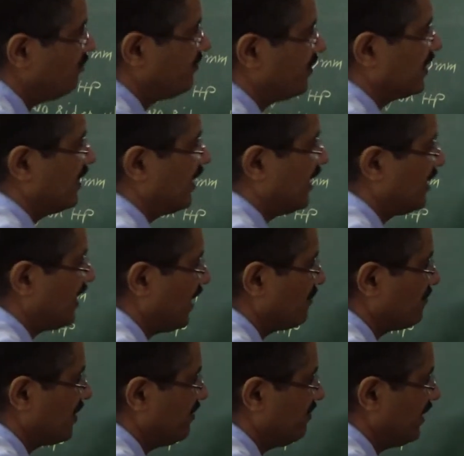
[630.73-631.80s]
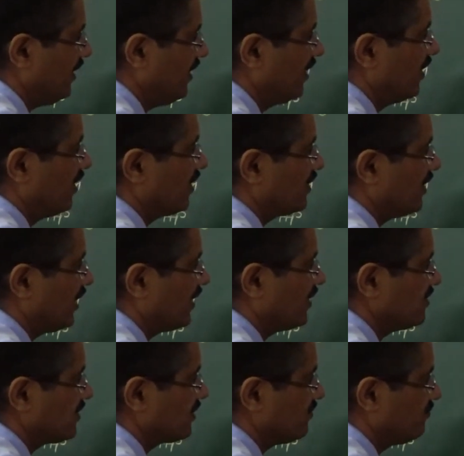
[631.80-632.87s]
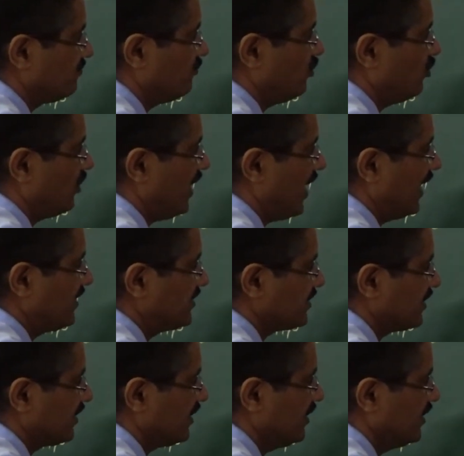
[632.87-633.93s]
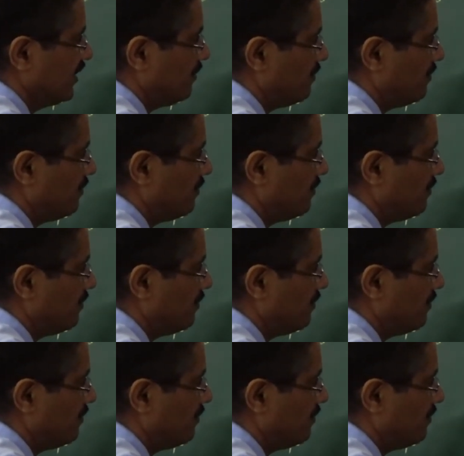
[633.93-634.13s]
for that I am giving, that is 4 dash in the